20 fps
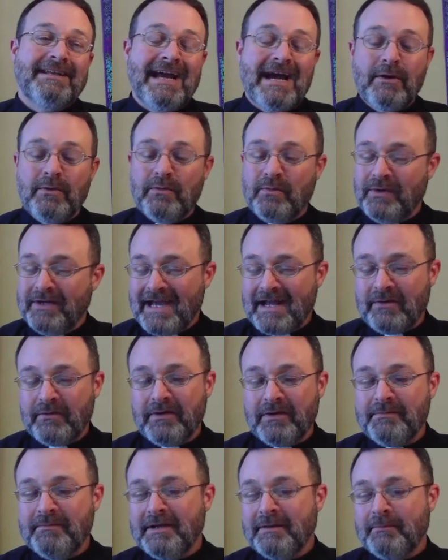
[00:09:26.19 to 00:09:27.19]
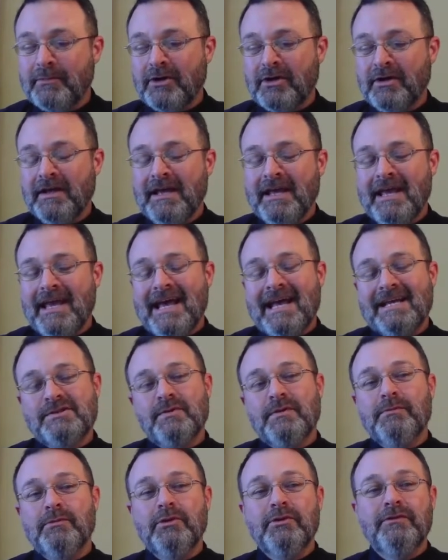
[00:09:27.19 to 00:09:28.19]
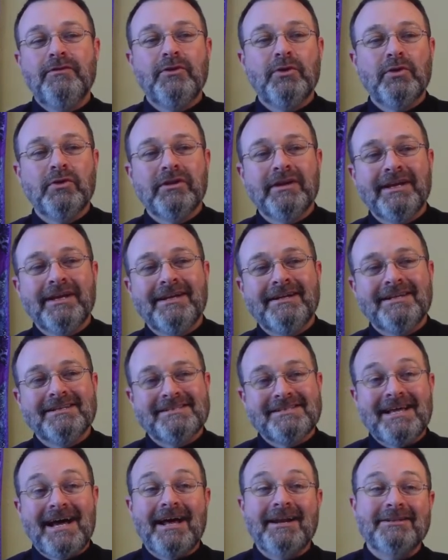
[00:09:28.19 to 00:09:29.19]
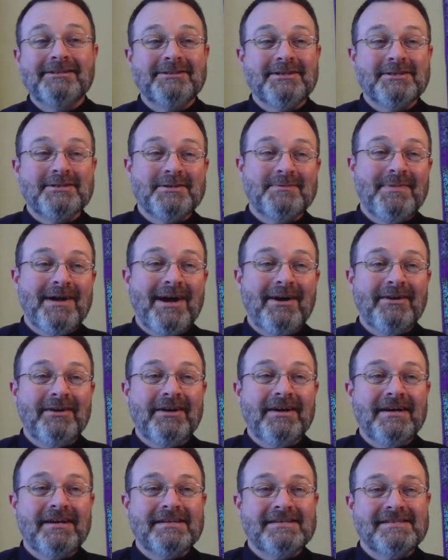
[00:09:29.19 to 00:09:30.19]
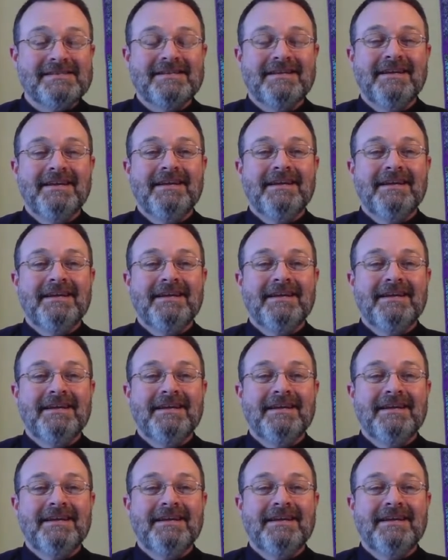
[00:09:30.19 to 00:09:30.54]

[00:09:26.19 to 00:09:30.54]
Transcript: Now, we got to remember, as we move through Lent, it's not just about us.